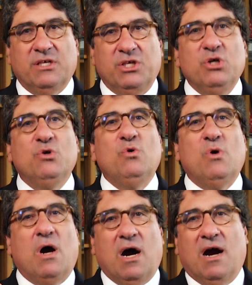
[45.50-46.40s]

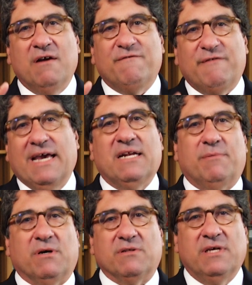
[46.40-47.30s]
You are
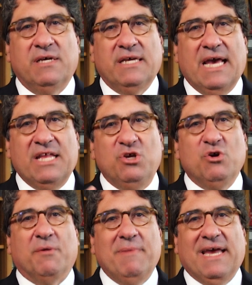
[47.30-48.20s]
Vanderbilt, and you
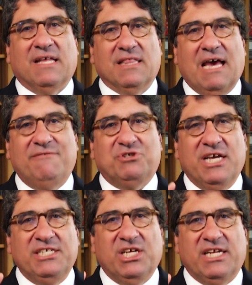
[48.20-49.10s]
can make a life
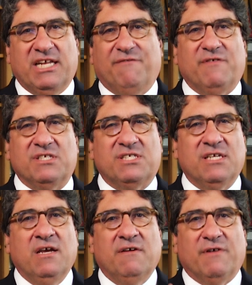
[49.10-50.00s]
changing difference
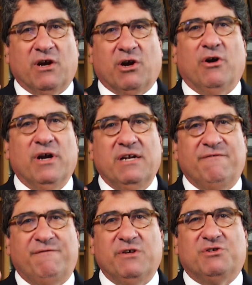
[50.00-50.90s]
for current
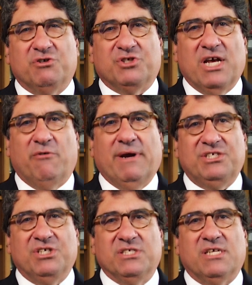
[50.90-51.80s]
and future
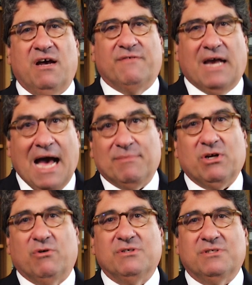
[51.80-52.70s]
generations of
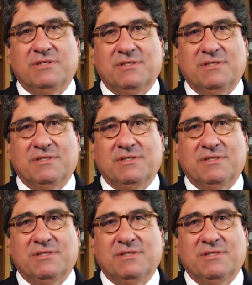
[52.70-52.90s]
Commodores.